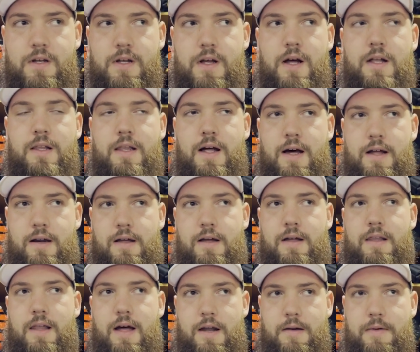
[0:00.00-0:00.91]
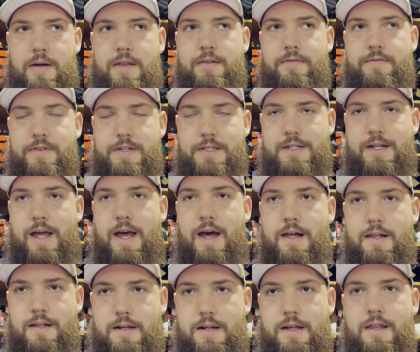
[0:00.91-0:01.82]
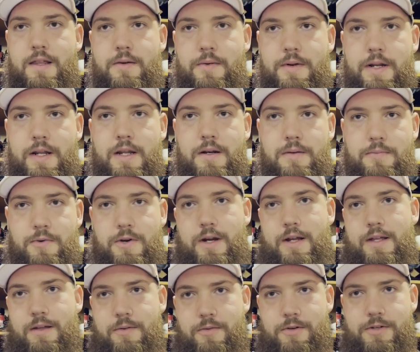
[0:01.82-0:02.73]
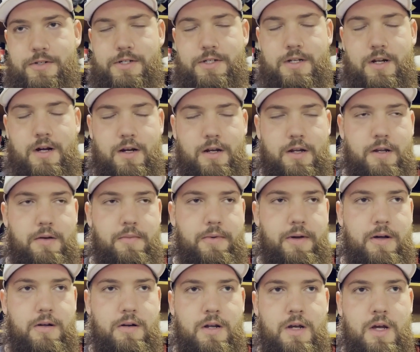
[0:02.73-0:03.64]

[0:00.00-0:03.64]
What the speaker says: A lot about the physicality that we need to bring that we were just talking about.